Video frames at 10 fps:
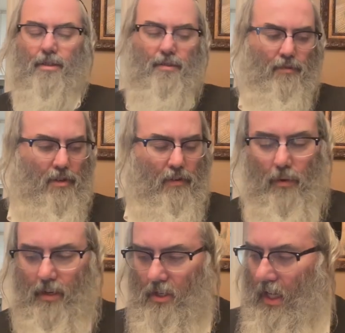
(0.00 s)
first of all, I
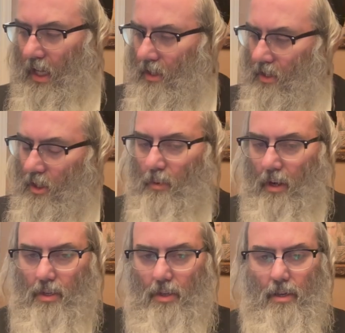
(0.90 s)
want to say this is
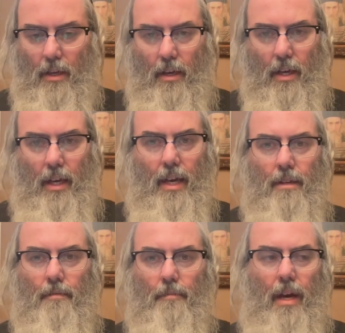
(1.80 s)
sponsored
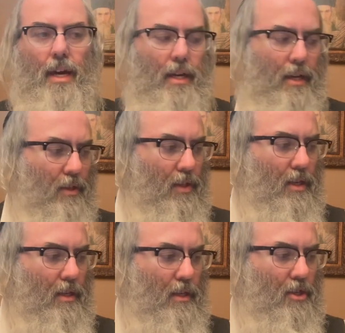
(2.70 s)
again by
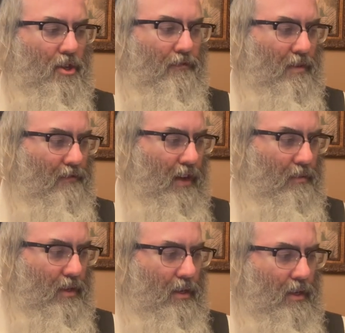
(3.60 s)
the Schiffman
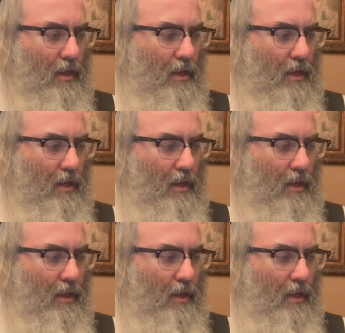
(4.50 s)
family,